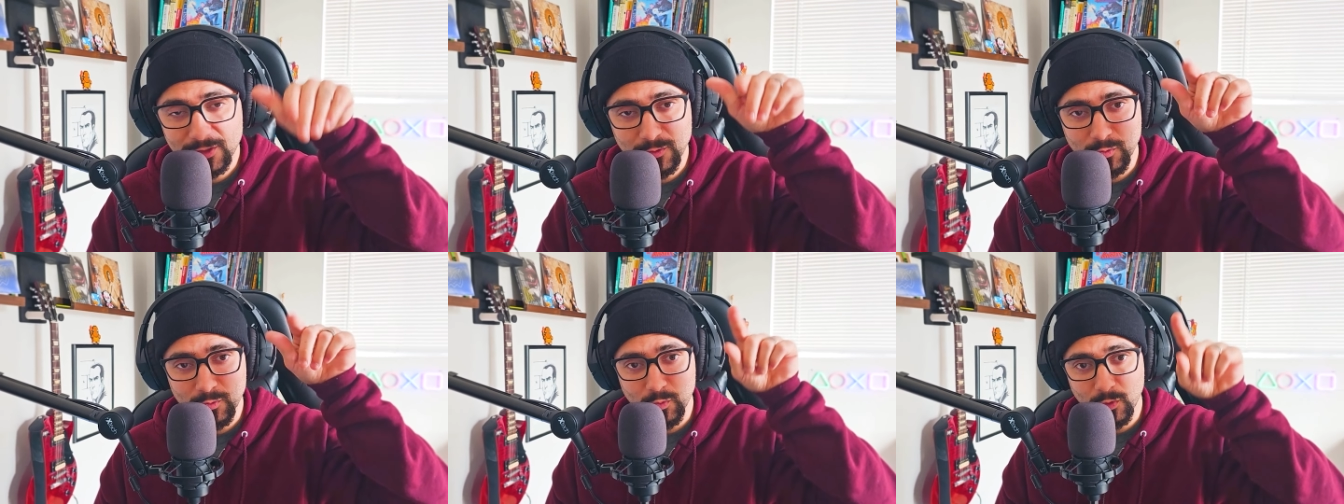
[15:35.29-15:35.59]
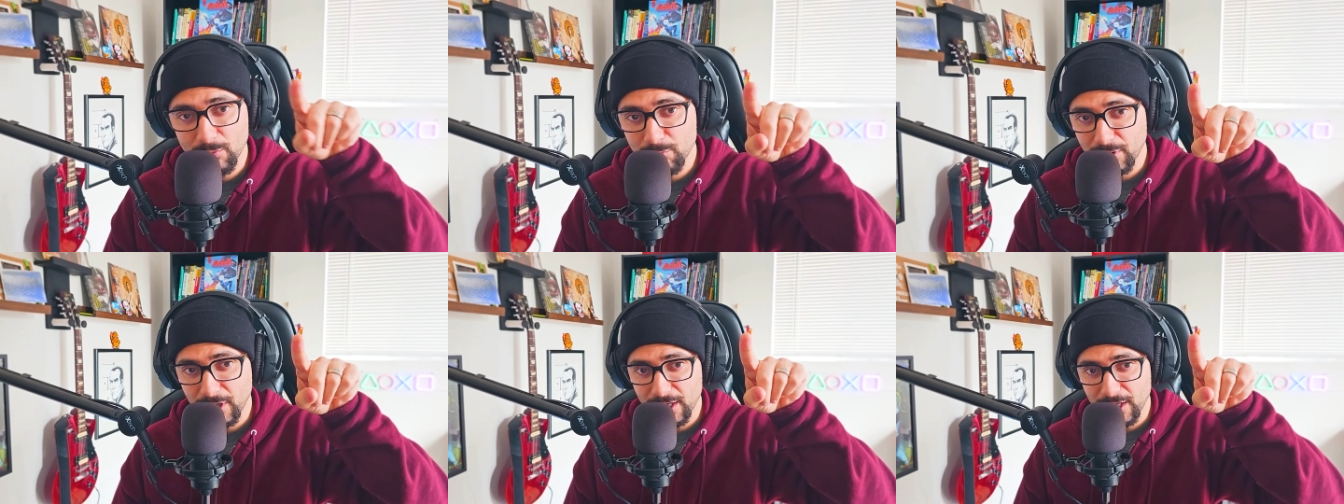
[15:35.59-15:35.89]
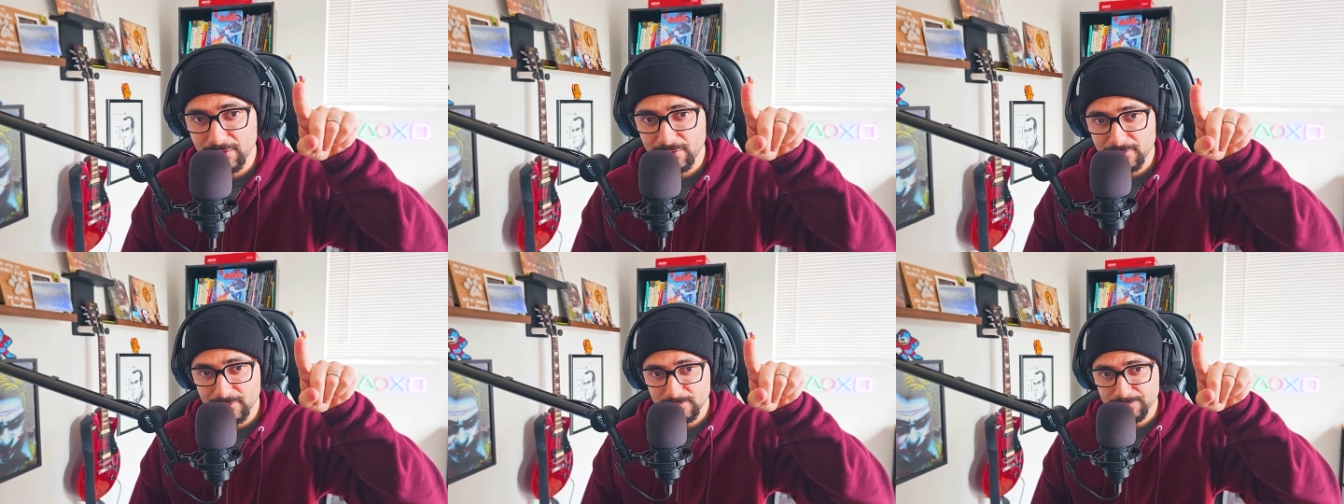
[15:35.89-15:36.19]
it in one
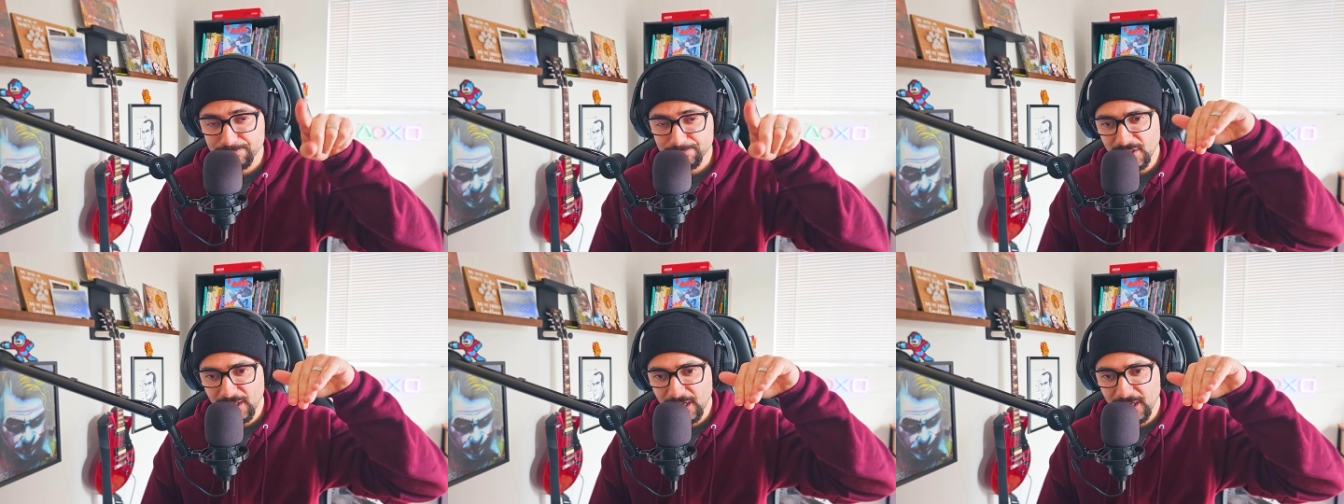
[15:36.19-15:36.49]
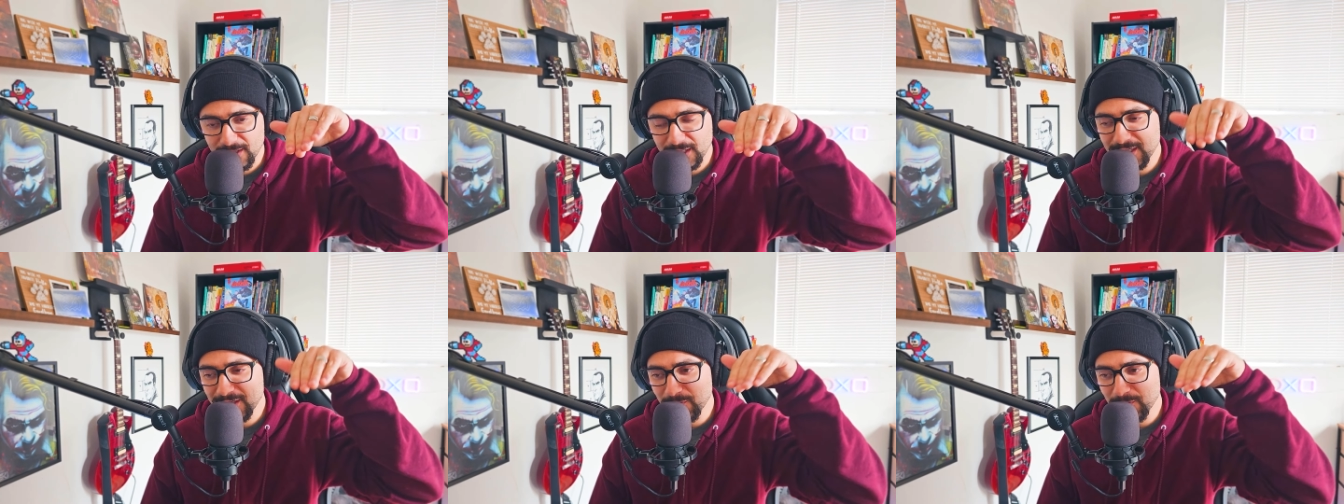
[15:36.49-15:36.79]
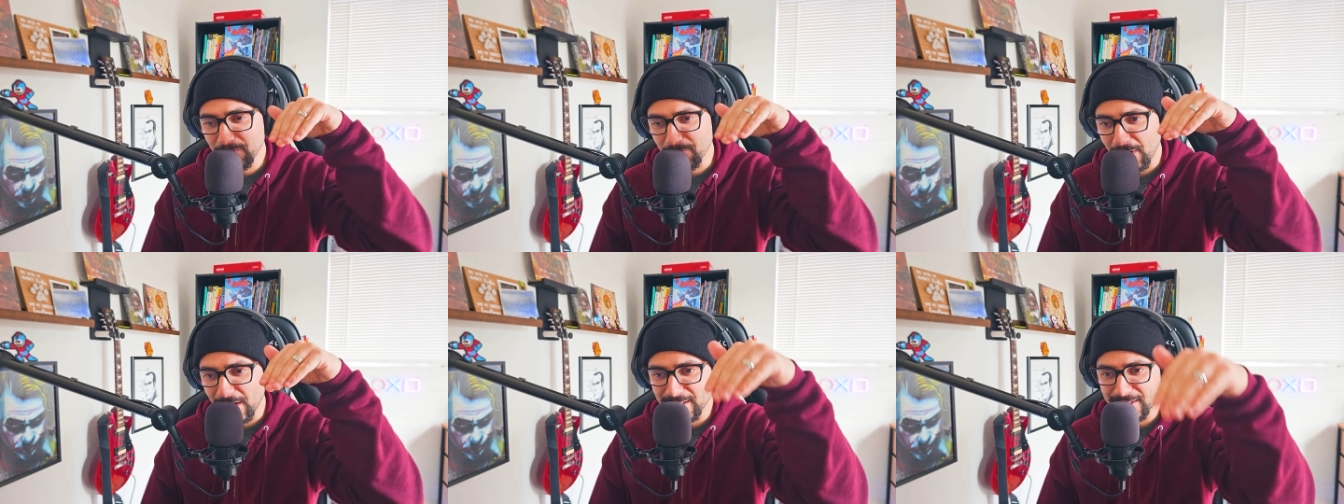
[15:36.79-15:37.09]
breath, and then he
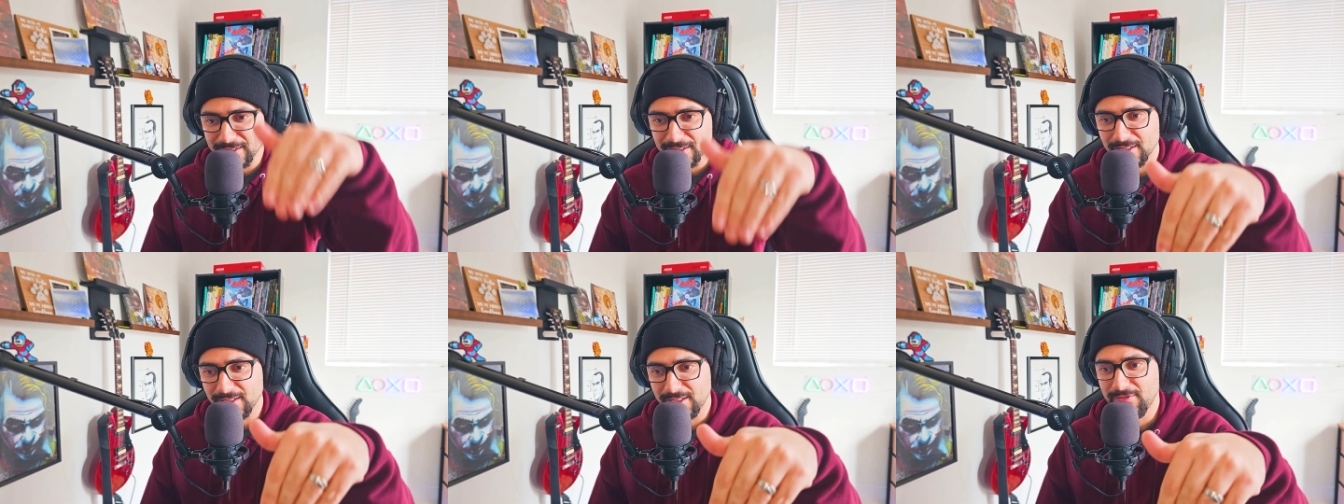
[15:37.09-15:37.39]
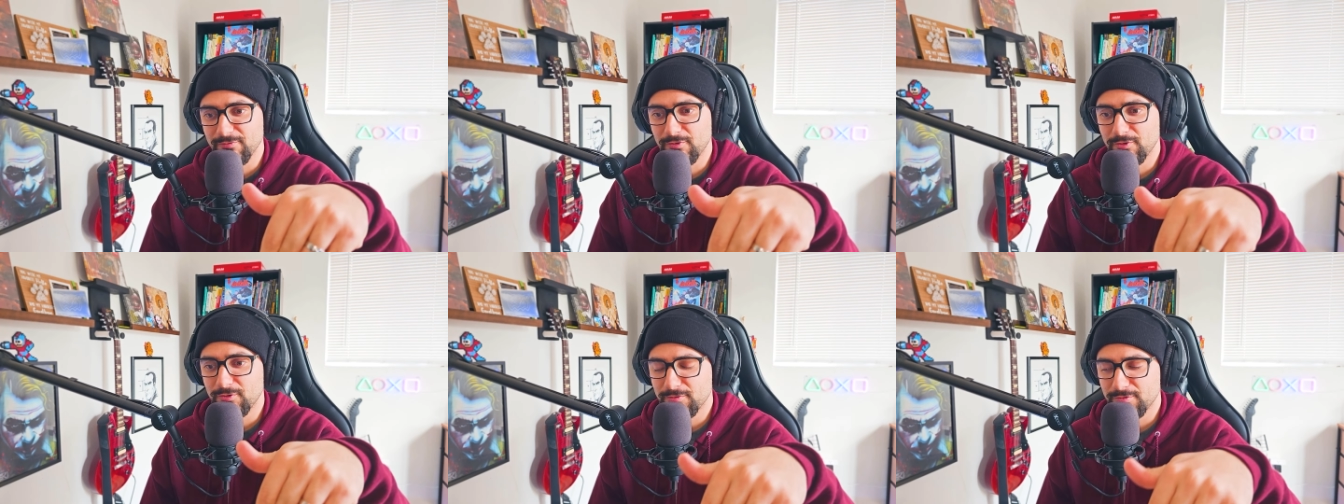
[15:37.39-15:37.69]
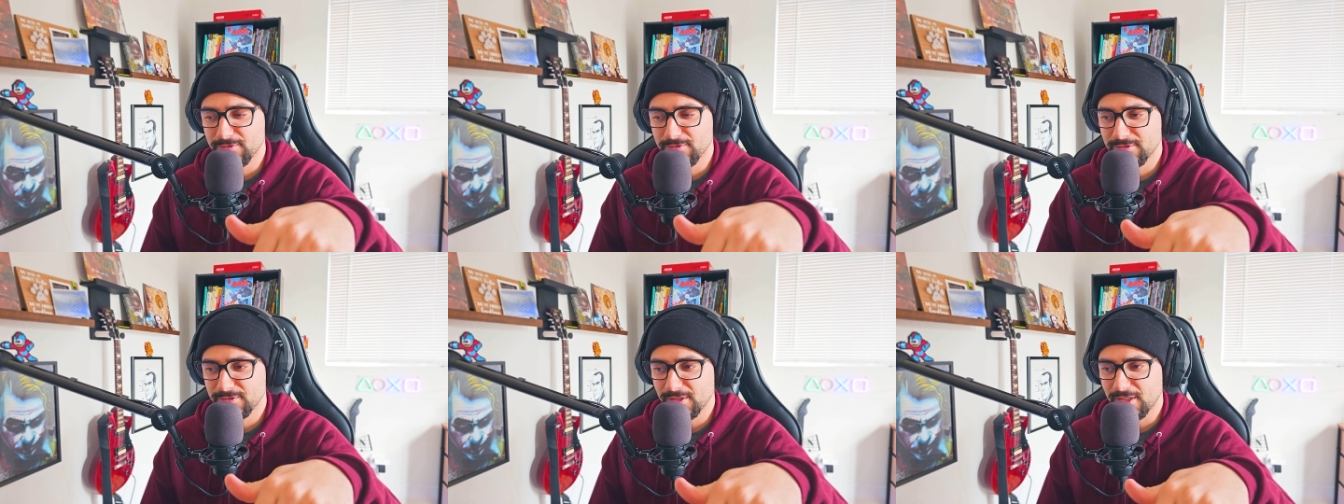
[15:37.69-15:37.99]
went right into clean
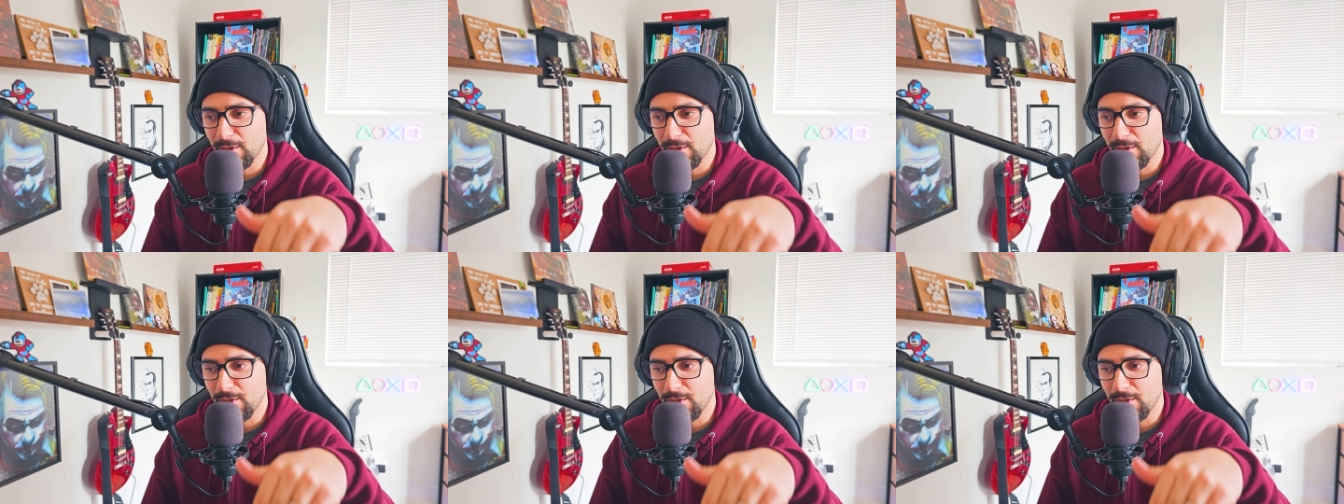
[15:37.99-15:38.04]
vocals.